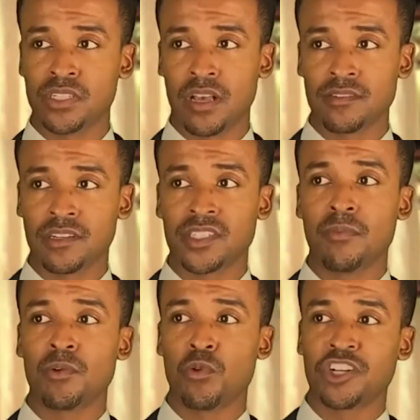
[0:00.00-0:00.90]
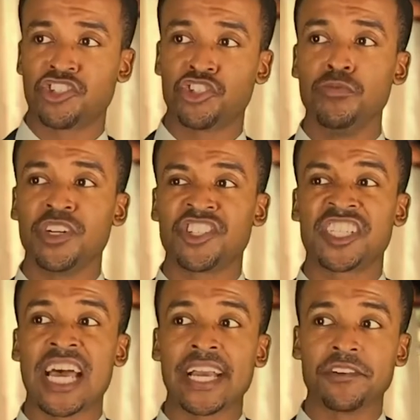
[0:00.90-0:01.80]
but sounds like someone watched too much
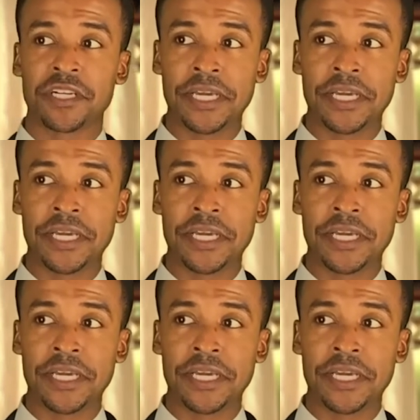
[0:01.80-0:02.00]
Tiger